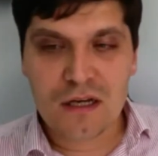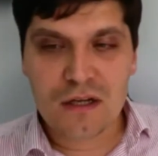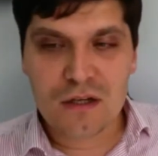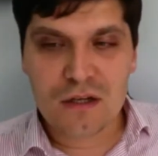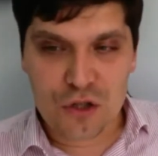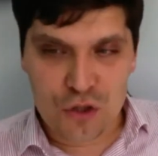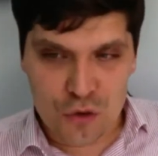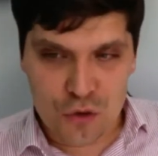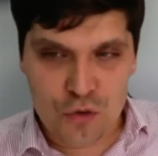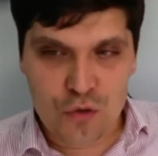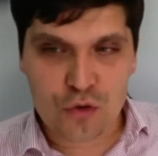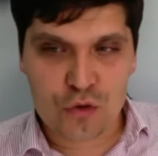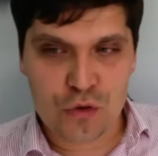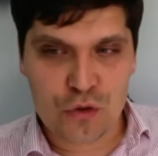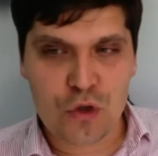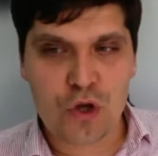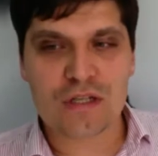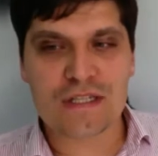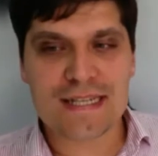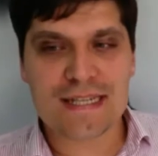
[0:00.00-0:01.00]
you could
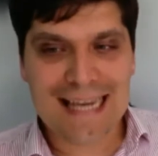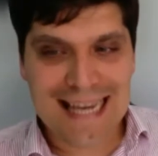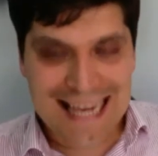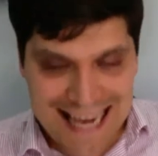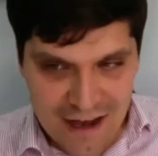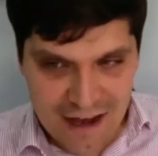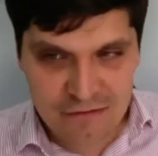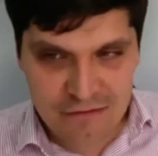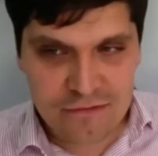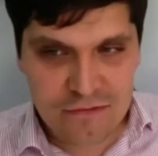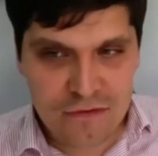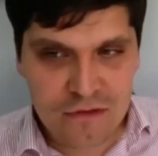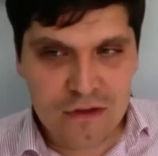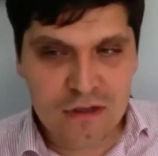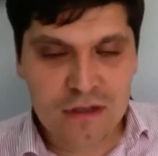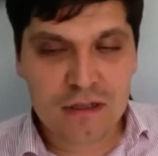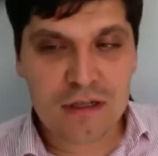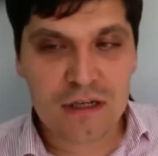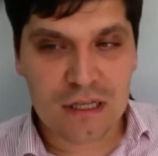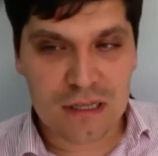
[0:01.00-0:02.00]
not have
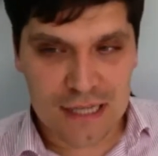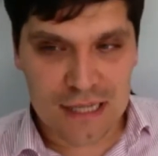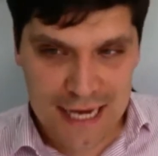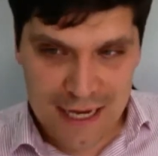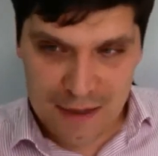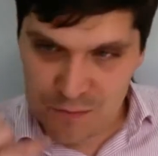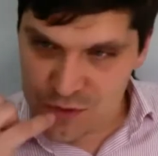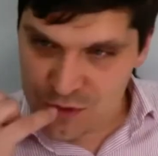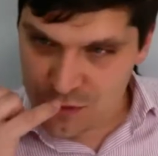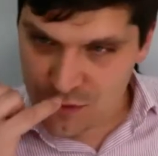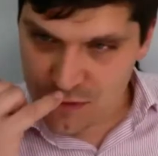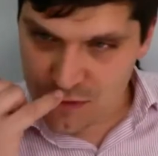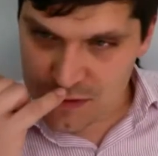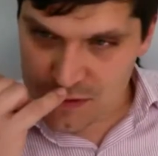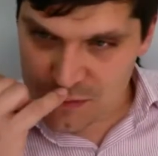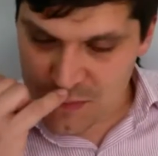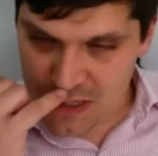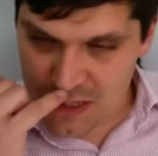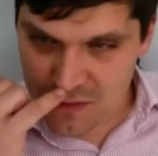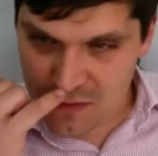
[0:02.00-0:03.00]
claimed your
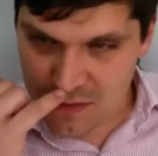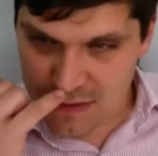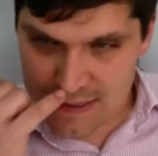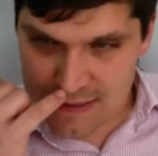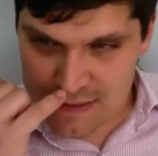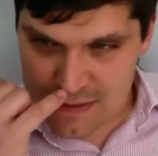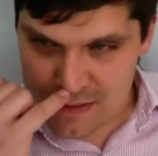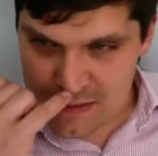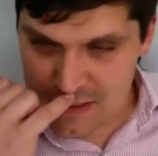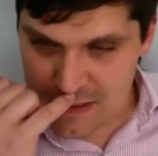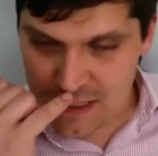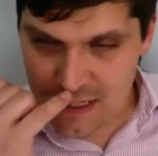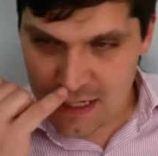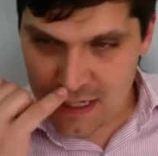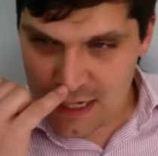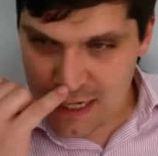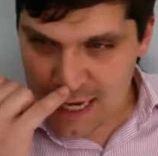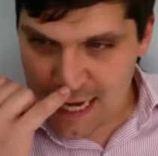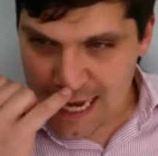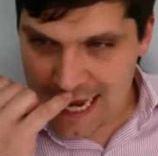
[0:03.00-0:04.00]
experience
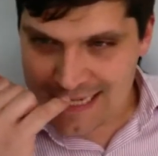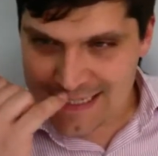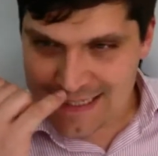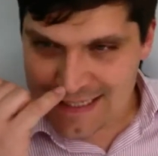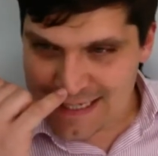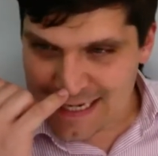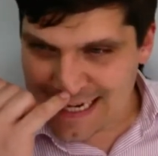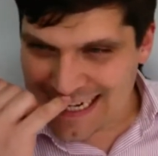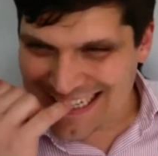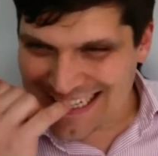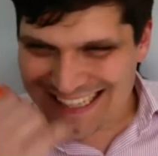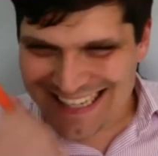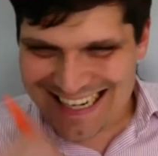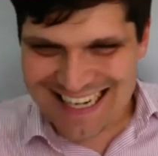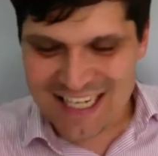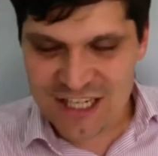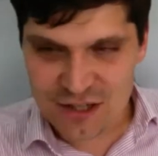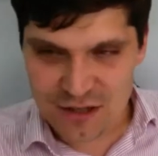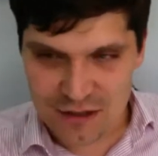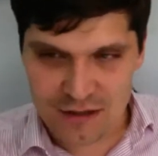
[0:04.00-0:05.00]
as
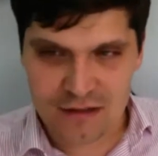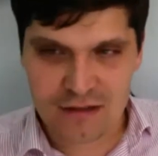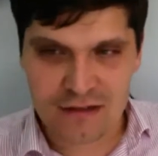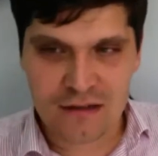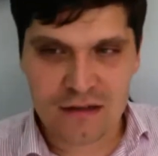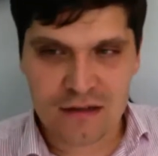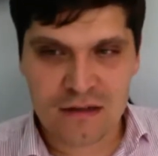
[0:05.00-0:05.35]
technician